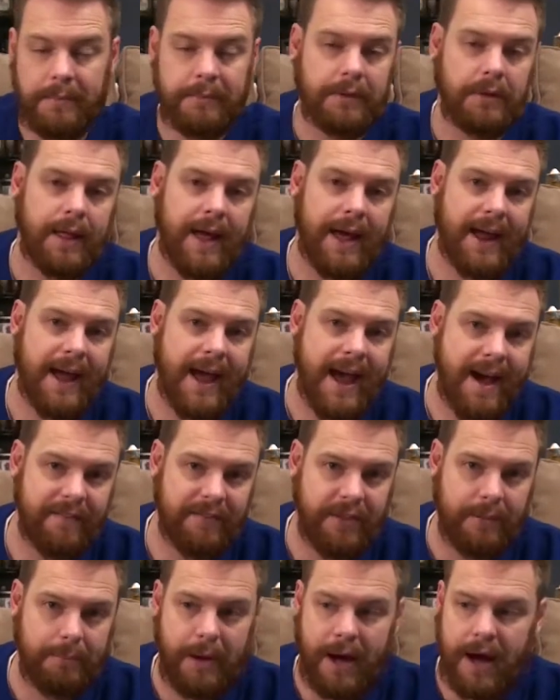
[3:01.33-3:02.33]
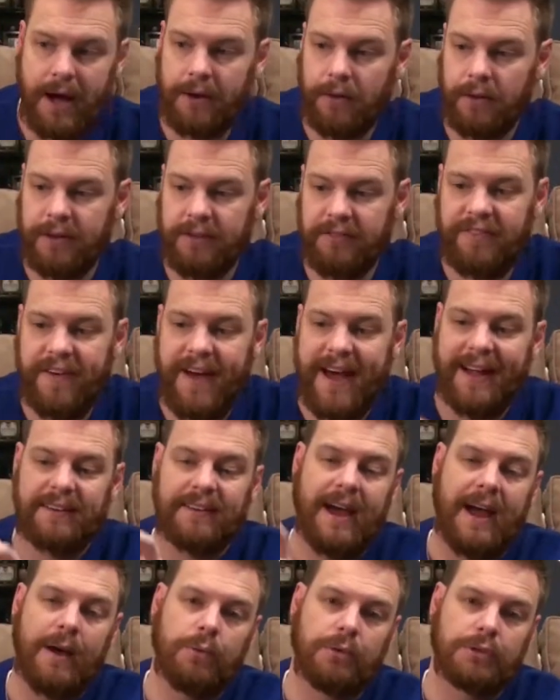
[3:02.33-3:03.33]
I'm glad I have the bottle. In
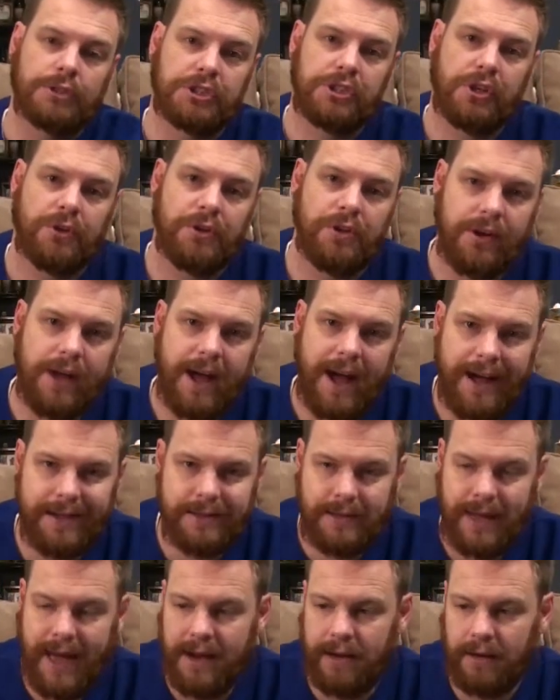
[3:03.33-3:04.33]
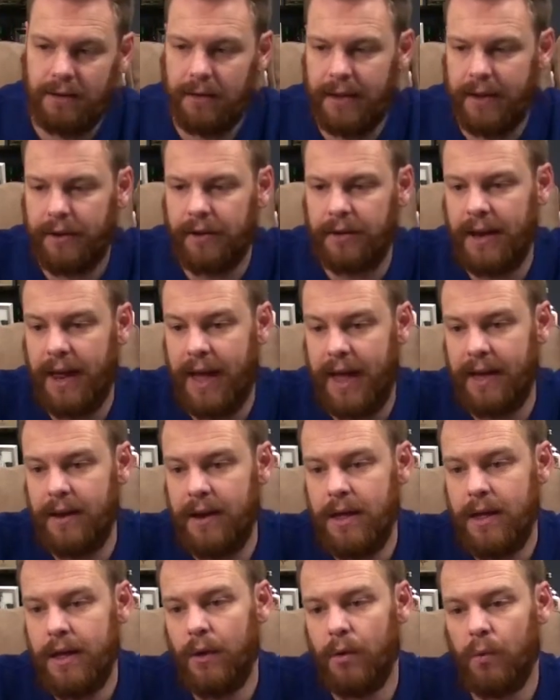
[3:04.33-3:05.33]
fact, I will show you guys at a later
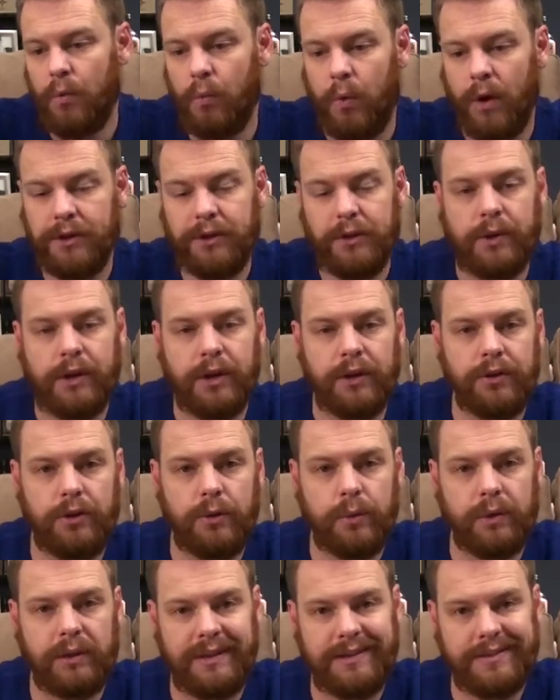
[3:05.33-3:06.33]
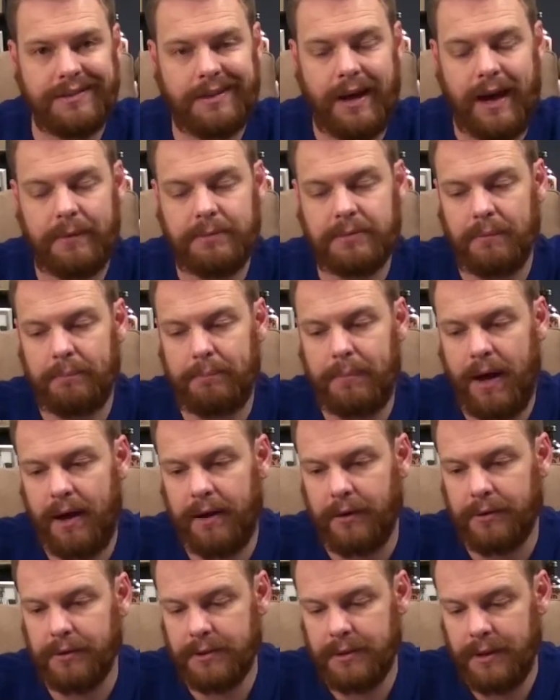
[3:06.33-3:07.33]
date what you can do with these types of
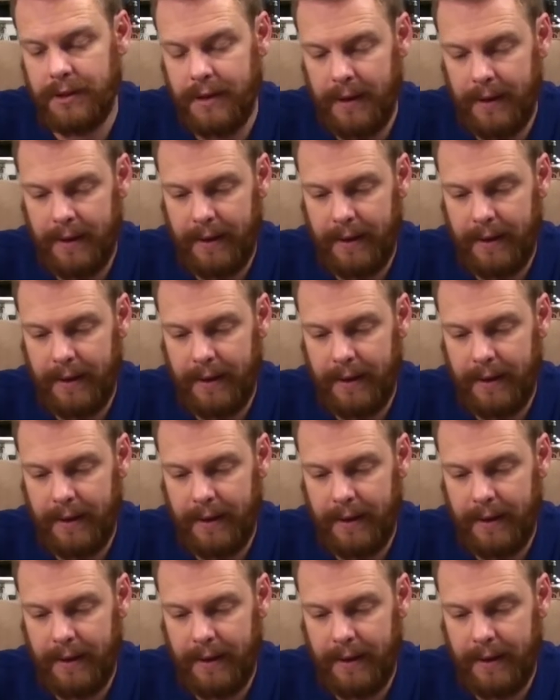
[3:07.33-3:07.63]
bottles.